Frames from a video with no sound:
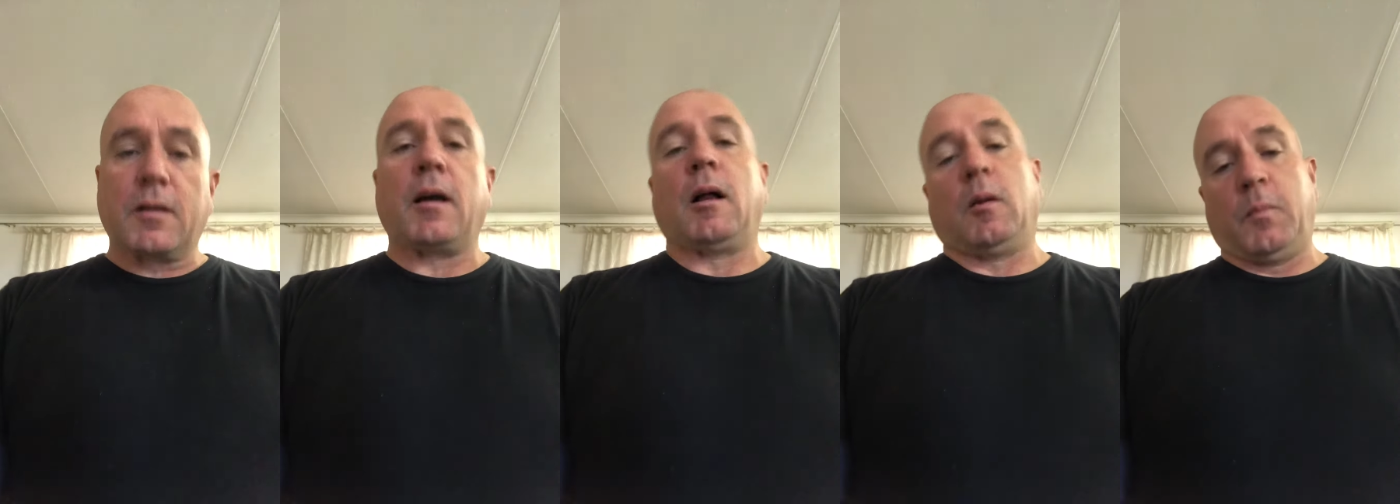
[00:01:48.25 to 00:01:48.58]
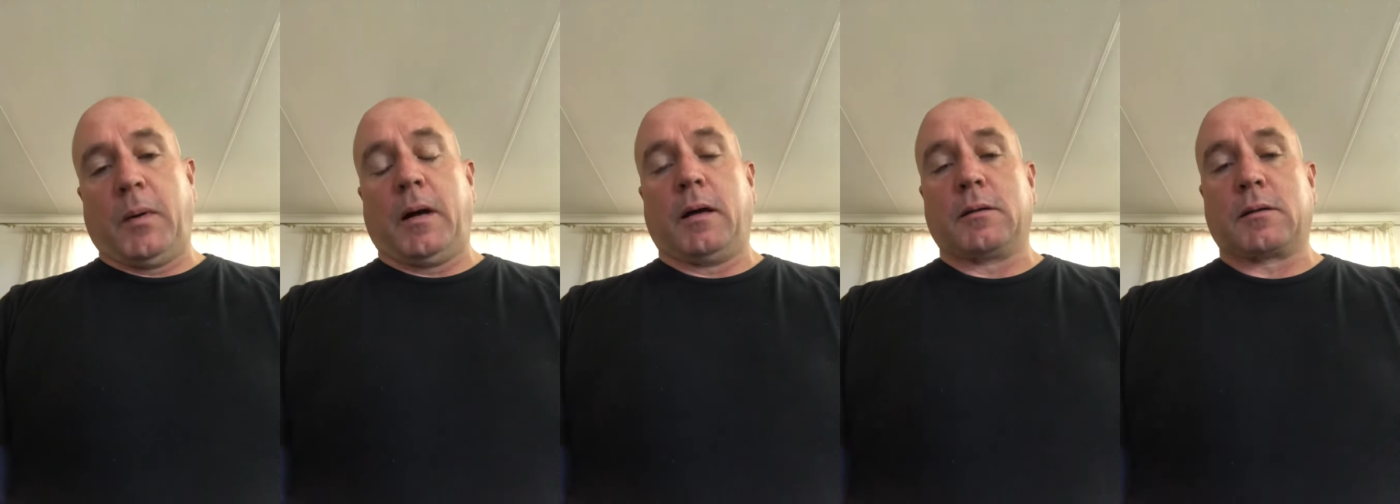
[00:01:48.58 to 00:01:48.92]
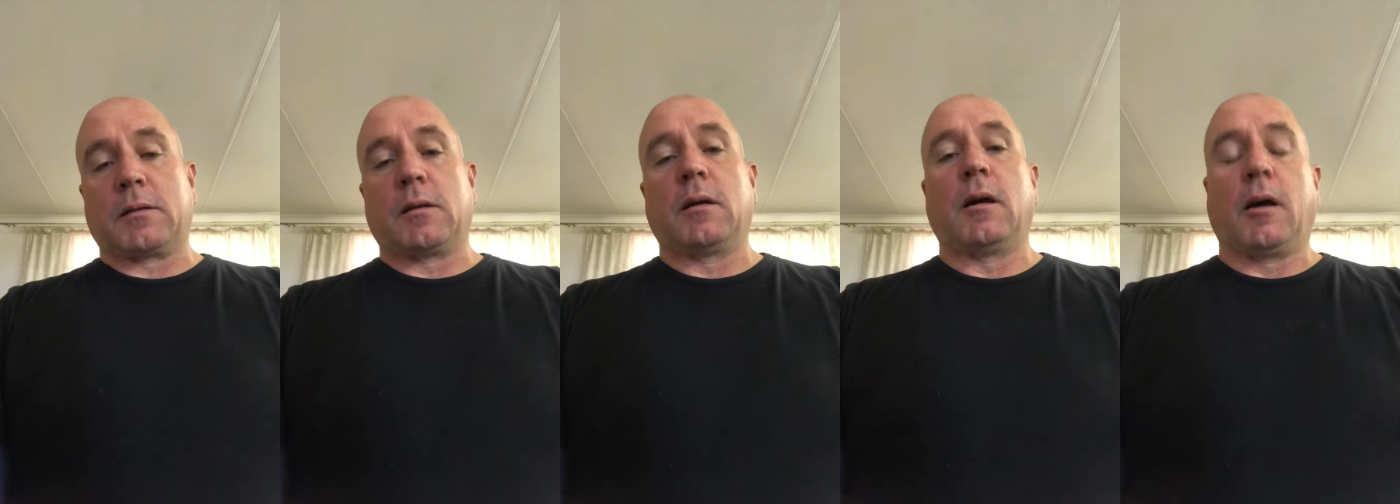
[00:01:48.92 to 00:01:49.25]
help
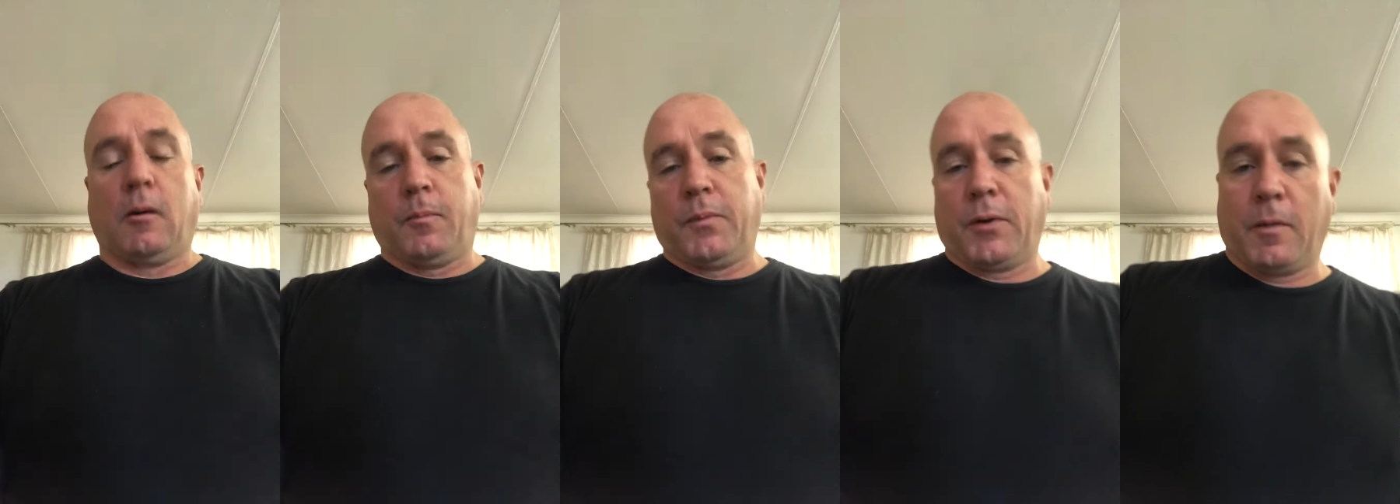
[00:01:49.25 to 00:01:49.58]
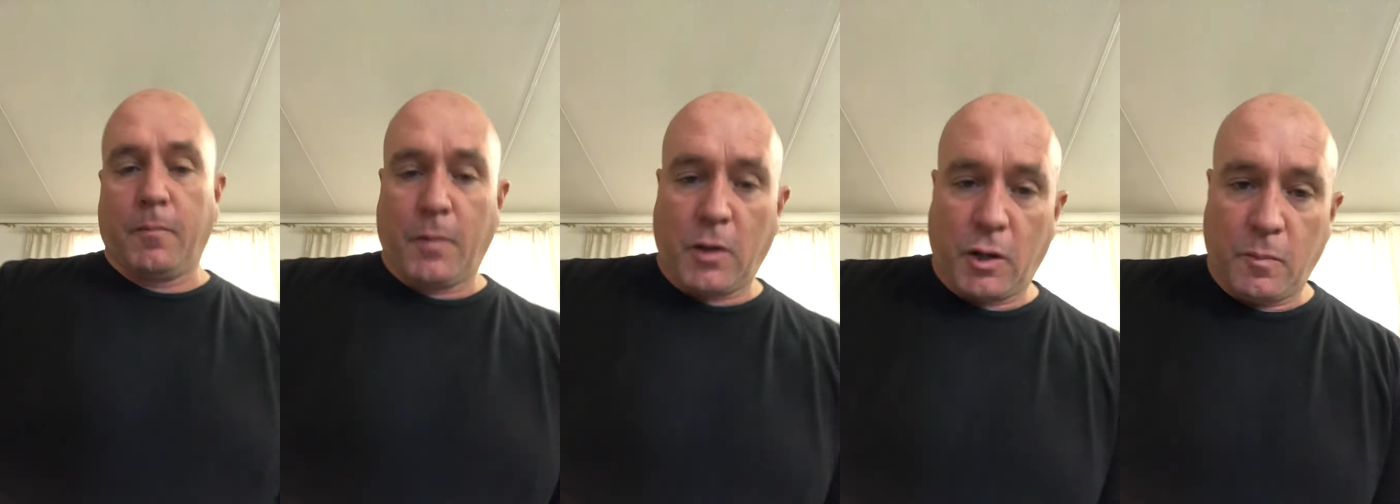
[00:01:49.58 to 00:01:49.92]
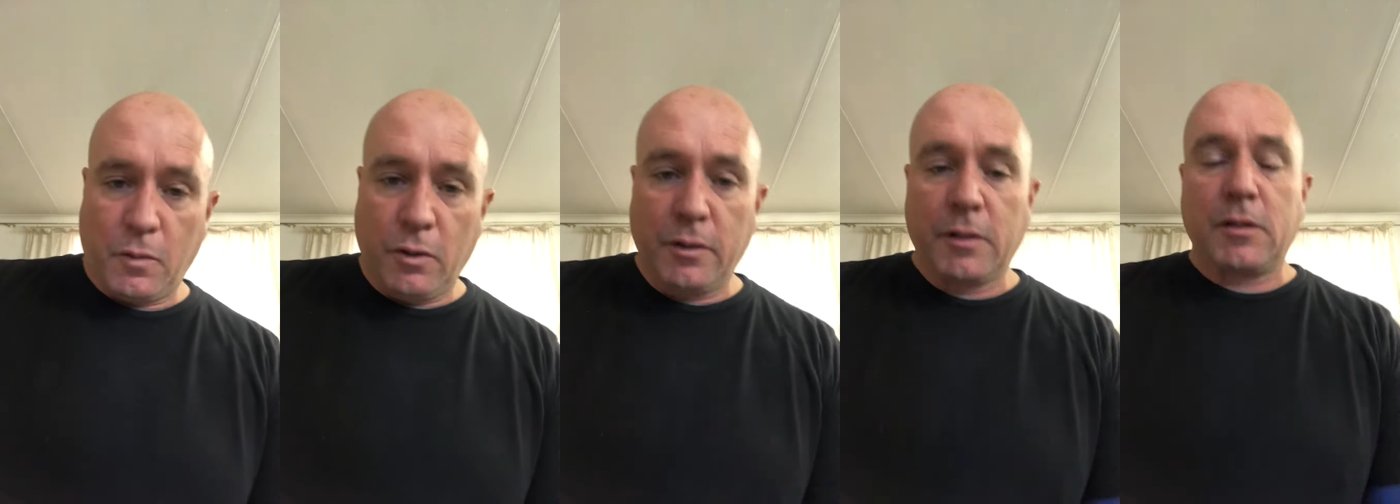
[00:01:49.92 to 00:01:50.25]
us, help the
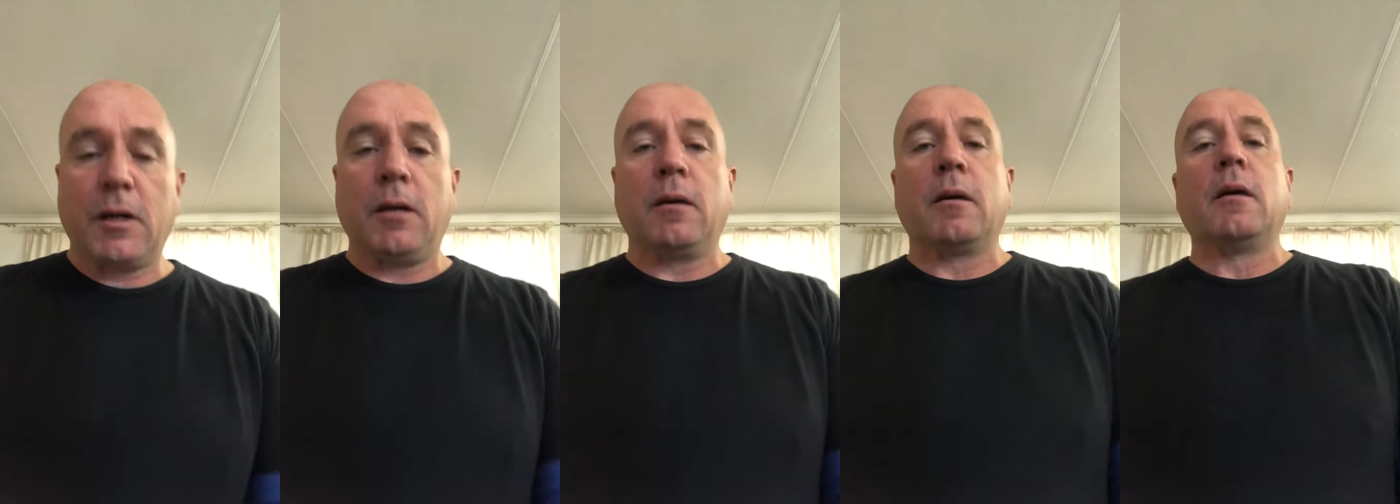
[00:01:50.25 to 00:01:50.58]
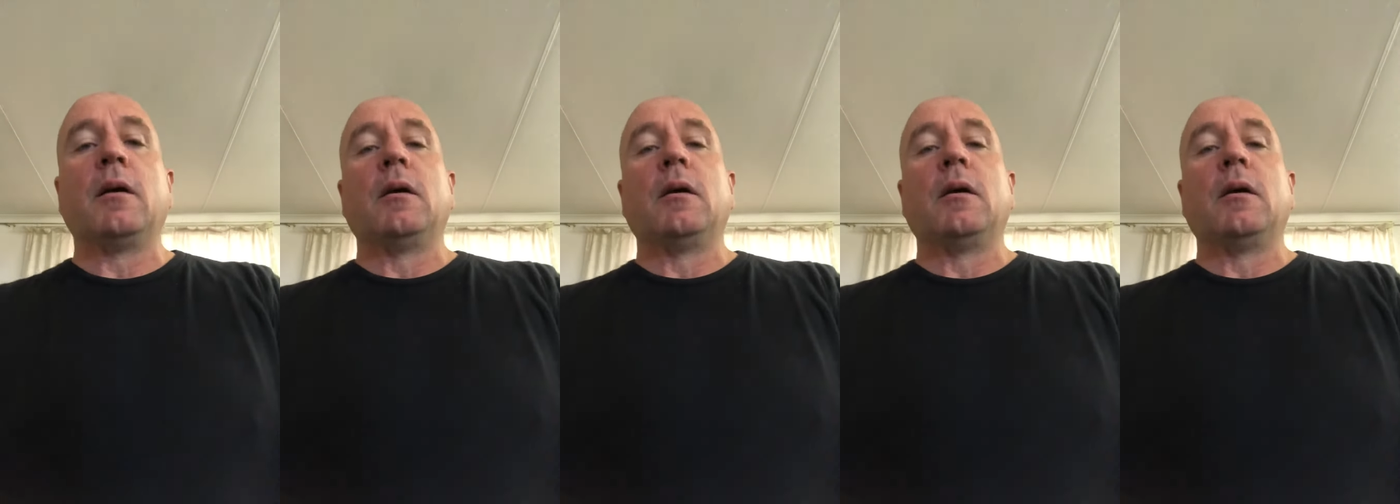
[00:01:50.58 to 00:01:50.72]
community,